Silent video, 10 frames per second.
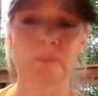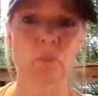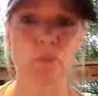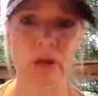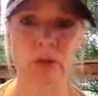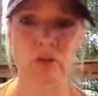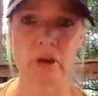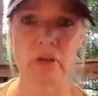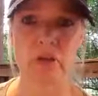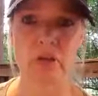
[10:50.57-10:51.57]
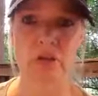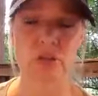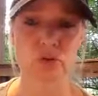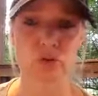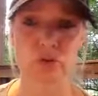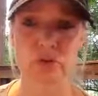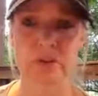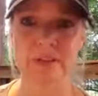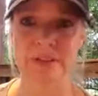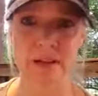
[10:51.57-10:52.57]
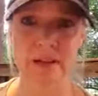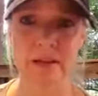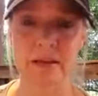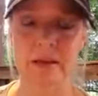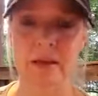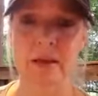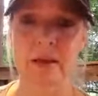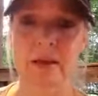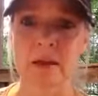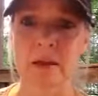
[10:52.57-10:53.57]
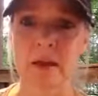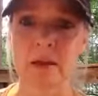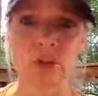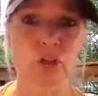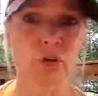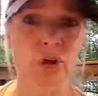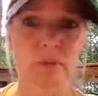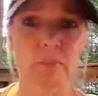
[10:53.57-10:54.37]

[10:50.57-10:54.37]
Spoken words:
regular exercise earlier in the day, yoga,